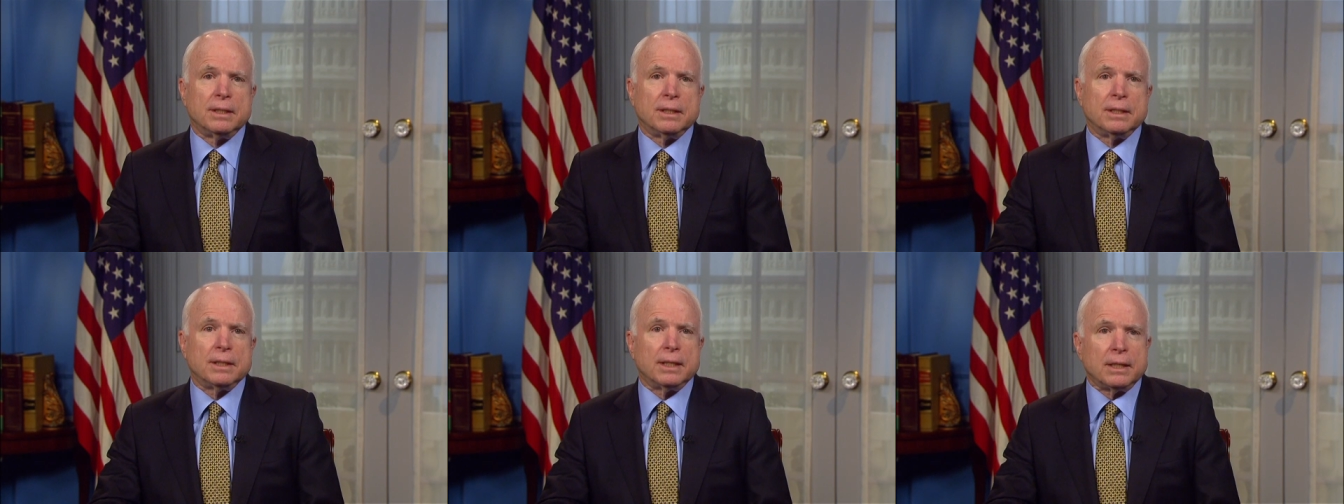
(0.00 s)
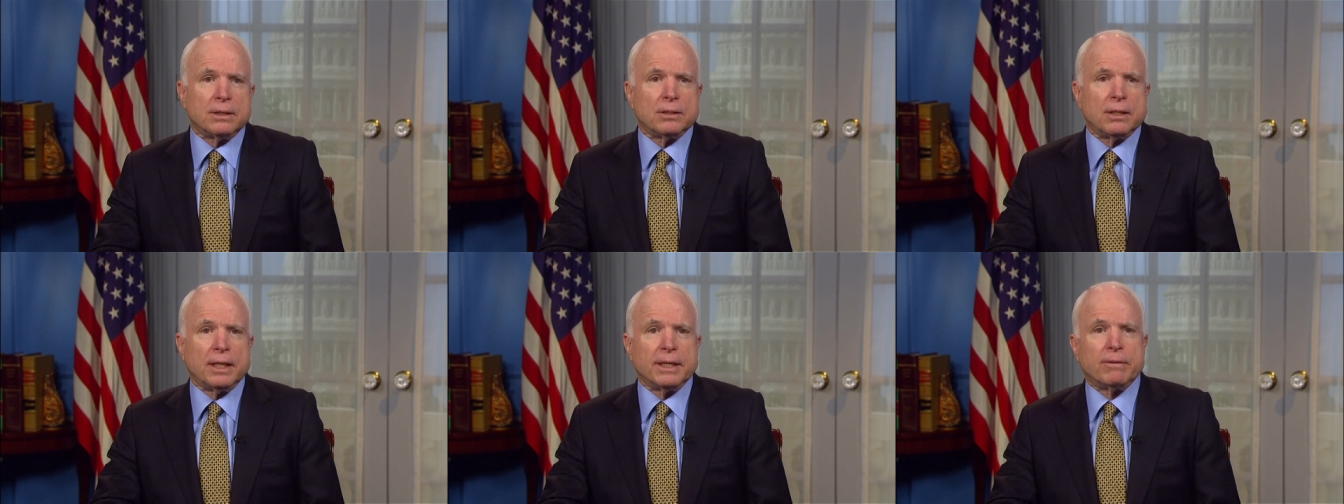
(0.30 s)

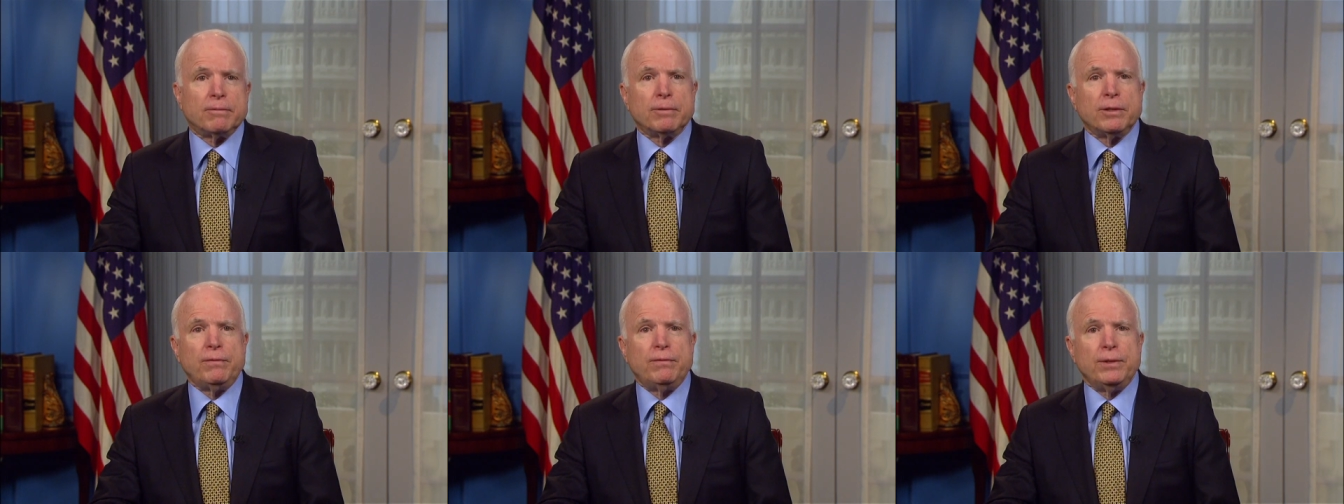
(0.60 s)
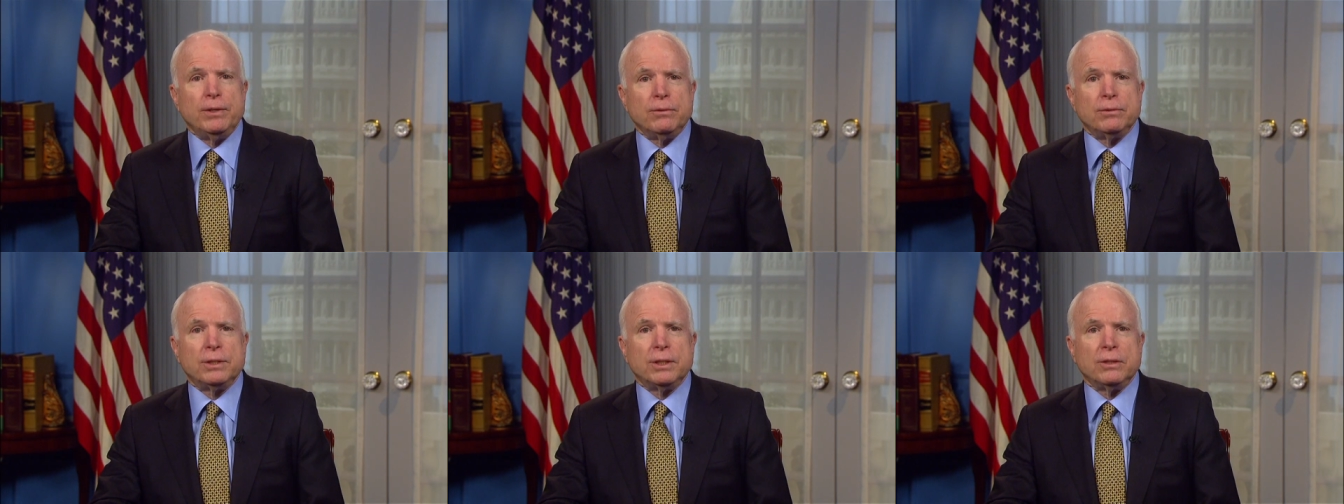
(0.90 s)
That's like
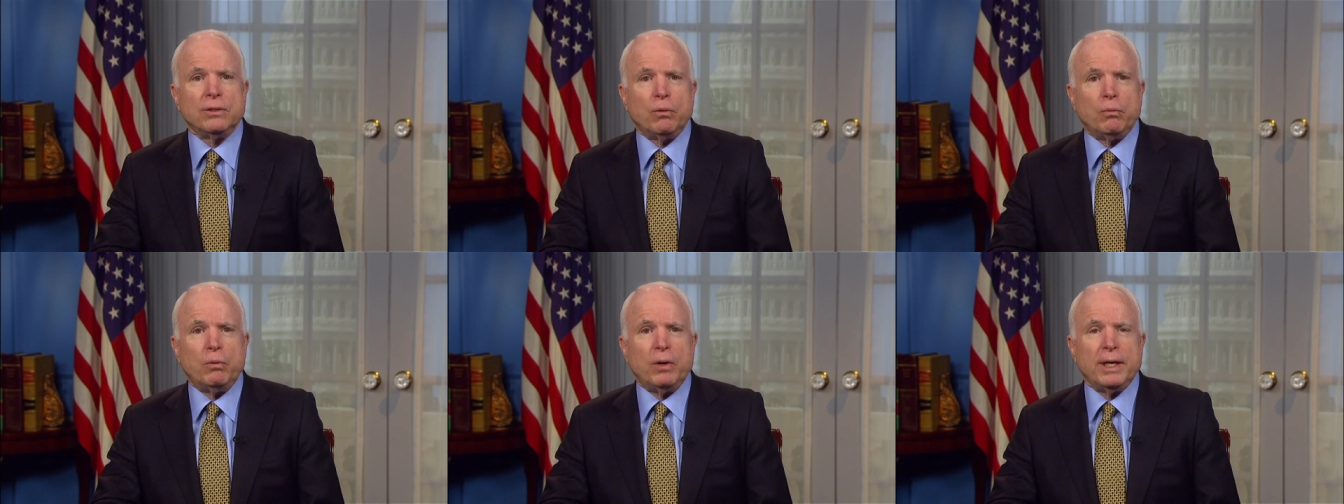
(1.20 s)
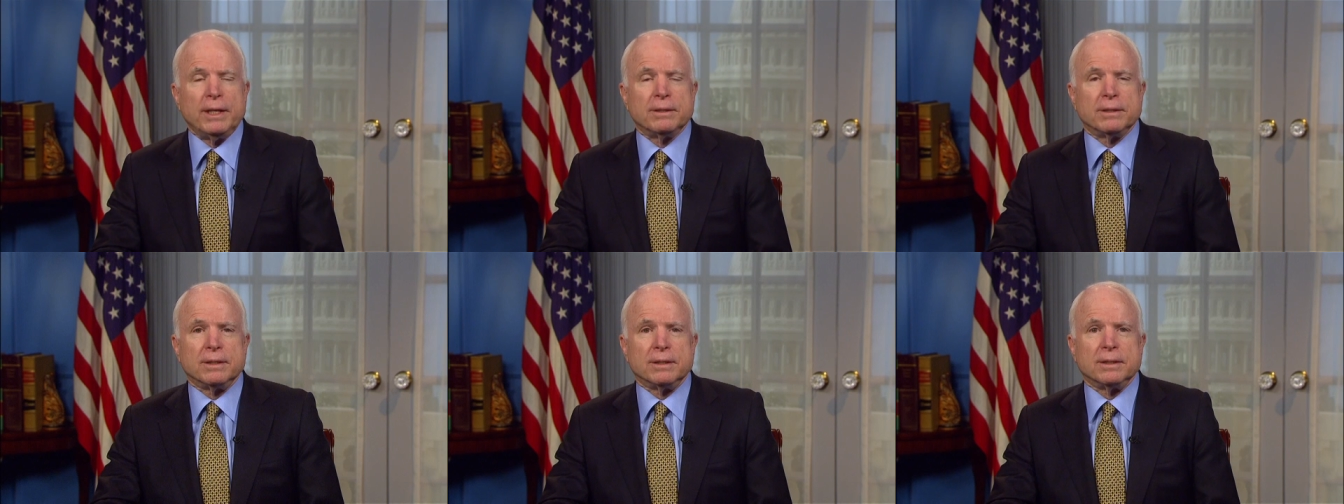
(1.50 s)
refusing the
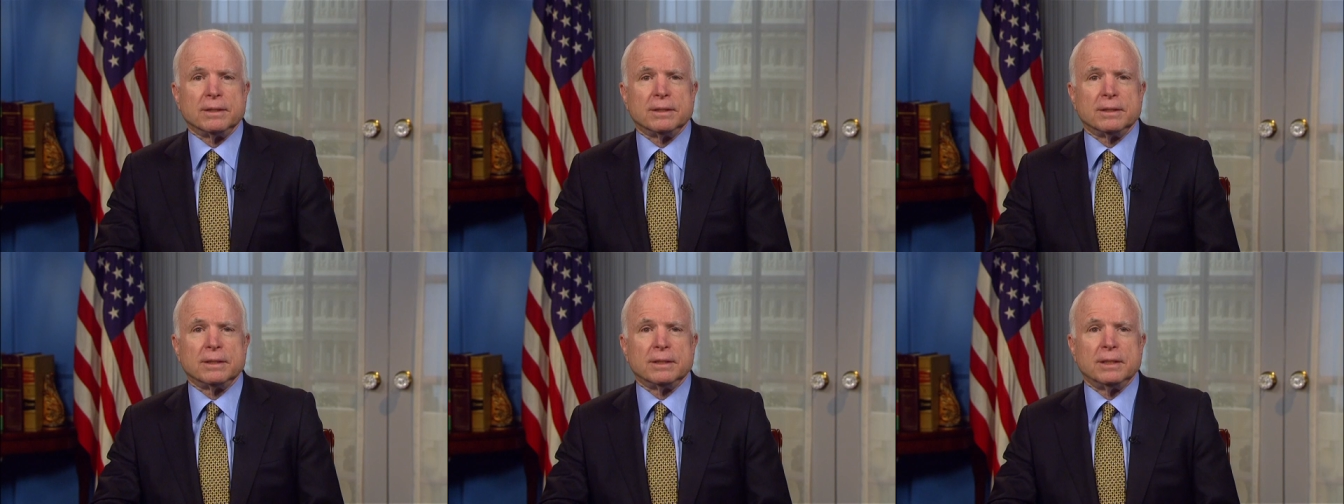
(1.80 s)
weather.